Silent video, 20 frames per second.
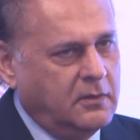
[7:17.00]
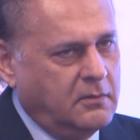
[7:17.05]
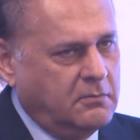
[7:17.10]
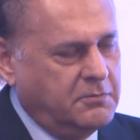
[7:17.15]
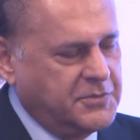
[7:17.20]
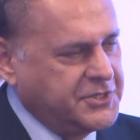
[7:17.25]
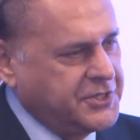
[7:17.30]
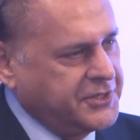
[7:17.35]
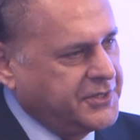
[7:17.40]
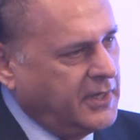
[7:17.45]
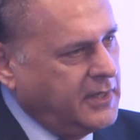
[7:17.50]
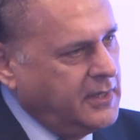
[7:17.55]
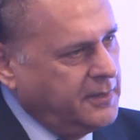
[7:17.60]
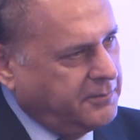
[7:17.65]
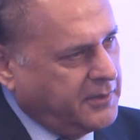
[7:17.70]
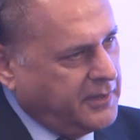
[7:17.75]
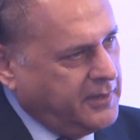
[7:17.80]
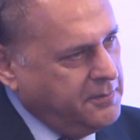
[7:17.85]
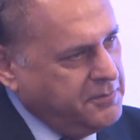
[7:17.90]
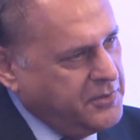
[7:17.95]
Mr.
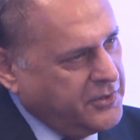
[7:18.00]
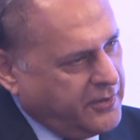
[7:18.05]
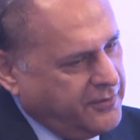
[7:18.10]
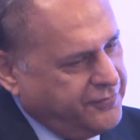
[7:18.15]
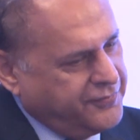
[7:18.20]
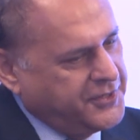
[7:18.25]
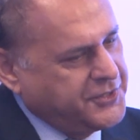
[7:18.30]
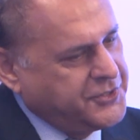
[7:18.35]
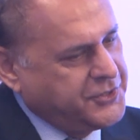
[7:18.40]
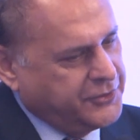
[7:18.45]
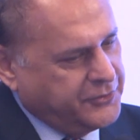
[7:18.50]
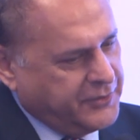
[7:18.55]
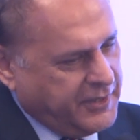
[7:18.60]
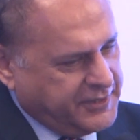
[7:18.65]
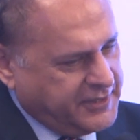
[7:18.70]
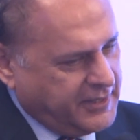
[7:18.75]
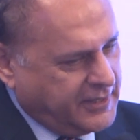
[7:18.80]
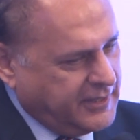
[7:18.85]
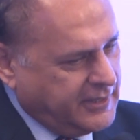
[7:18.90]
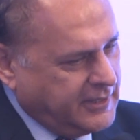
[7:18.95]
Talib Karim, you referred to
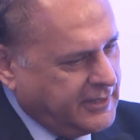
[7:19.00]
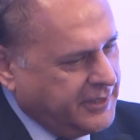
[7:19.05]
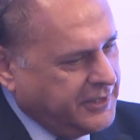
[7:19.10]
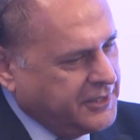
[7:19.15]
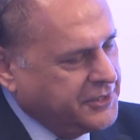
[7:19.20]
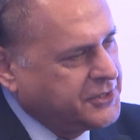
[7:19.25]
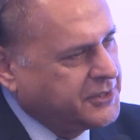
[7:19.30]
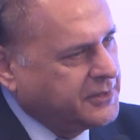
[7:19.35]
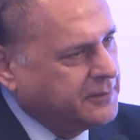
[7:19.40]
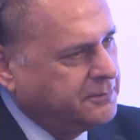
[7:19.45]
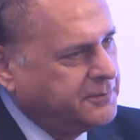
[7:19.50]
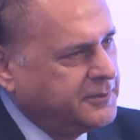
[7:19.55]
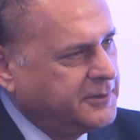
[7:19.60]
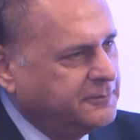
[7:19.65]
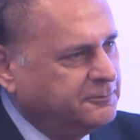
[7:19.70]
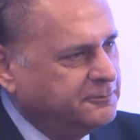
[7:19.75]
ethical leadership.